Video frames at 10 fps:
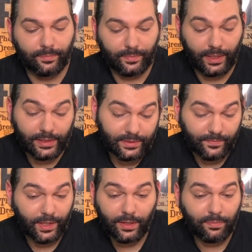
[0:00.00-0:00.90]
It's
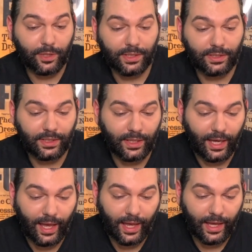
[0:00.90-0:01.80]
very pretty,
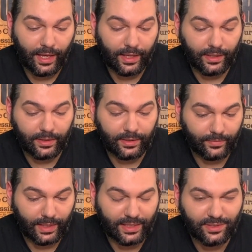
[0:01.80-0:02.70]

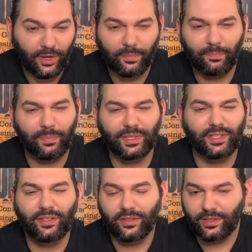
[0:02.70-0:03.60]
and it's not
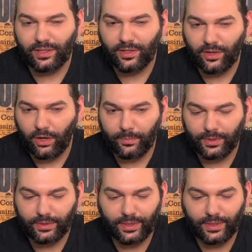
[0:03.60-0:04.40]
particularly common in